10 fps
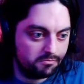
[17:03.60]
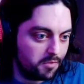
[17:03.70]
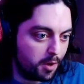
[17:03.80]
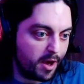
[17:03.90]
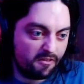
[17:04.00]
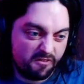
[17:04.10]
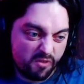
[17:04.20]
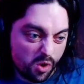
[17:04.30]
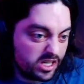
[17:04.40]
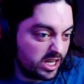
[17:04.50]
about
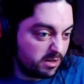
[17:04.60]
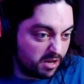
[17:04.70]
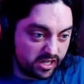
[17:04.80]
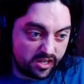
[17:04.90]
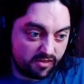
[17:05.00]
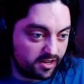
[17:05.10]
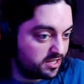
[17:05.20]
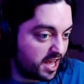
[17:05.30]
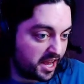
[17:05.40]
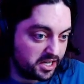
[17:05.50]
14 minutes of it
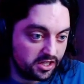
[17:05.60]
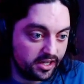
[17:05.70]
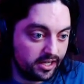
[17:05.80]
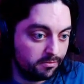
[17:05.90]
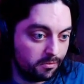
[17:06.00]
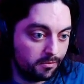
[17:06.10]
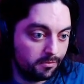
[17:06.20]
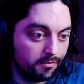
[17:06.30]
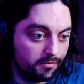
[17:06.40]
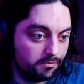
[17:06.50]
is actually
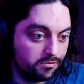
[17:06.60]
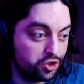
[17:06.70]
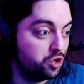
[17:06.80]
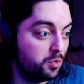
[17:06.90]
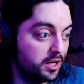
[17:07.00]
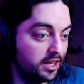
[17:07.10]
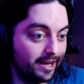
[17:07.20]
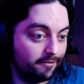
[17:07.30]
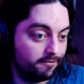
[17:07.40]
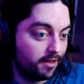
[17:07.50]
doing
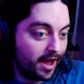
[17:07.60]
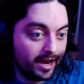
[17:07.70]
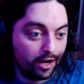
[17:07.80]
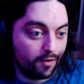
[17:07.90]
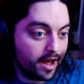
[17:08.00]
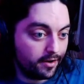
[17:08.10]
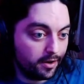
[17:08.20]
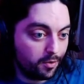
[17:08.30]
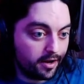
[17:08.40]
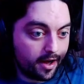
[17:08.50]
like flying around and
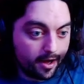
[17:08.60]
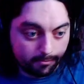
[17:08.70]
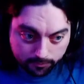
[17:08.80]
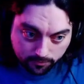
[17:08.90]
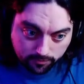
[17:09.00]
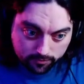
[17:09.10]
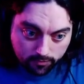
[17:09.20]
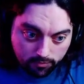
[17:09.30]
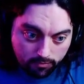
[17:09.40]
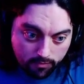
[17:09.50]
whatnot.
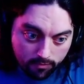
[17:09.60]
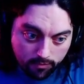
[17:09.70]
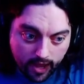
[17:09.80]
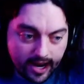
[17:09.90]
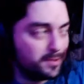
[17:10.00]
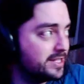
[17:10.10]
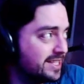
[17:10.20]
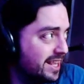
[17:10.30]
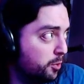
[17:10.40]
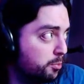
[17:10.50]
And I would
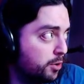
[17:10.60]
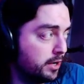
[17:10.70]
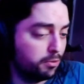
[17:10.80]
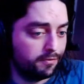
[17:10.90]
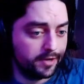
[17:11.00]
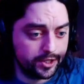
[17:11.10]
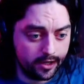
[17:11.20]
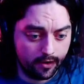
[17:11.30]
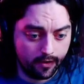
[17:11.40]
say that we're pretty proficient.